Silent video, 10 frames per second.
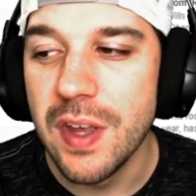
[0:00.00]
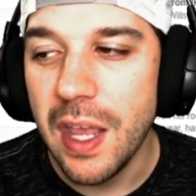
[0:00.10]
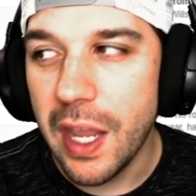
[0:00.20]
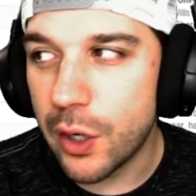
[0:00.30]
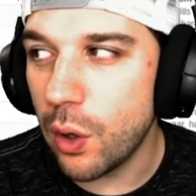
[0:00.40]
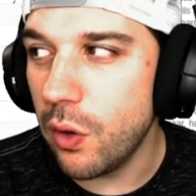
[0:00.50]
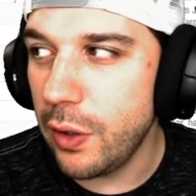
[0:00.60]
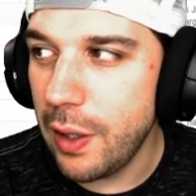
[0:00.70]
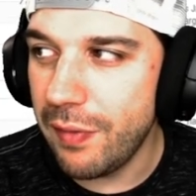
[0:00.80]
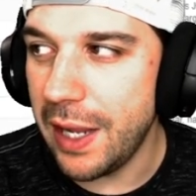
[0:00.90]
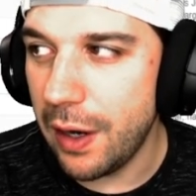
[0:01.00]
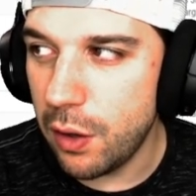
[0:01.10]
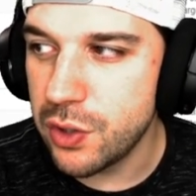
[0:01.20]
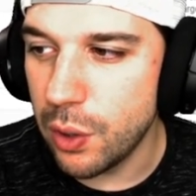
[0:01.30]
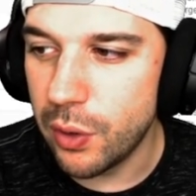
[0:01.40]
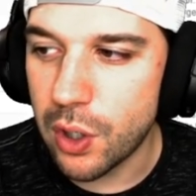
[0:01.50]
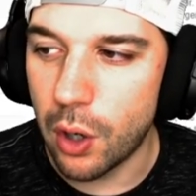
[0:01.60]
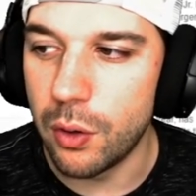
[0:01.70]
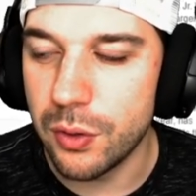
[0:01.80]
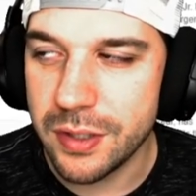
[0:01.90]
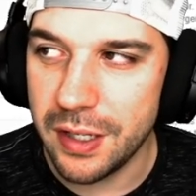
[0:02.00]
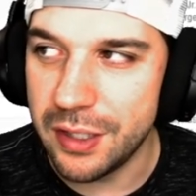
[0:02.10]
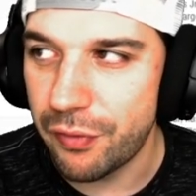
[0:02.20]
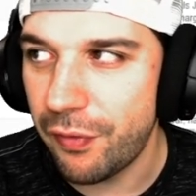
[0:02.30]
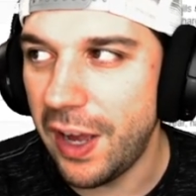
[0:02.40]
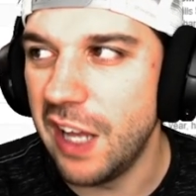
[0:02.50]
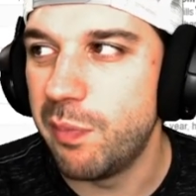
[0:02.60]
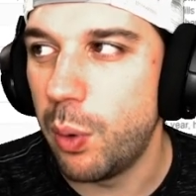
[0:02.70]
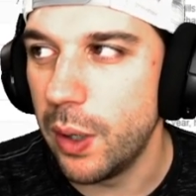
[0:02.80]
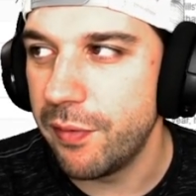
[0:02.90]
And currently you have the Arizona Cardinals as five point